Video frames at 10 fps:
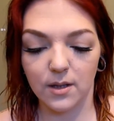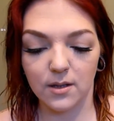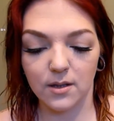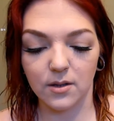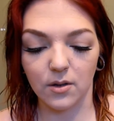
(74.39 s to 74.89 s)

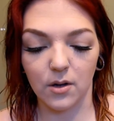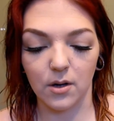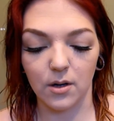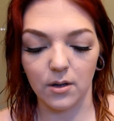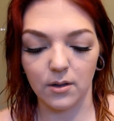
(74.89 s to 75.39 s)
this is
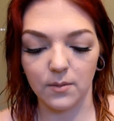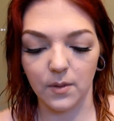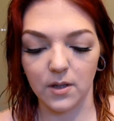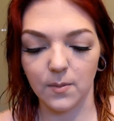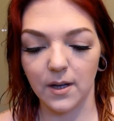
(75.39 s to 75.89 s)
called, but
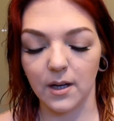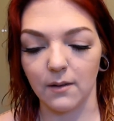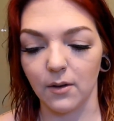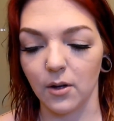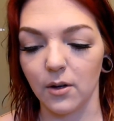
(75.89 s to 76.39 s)
it's by
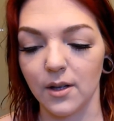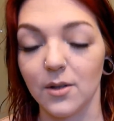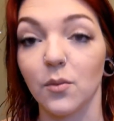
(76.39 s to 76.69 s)
CoverGirl.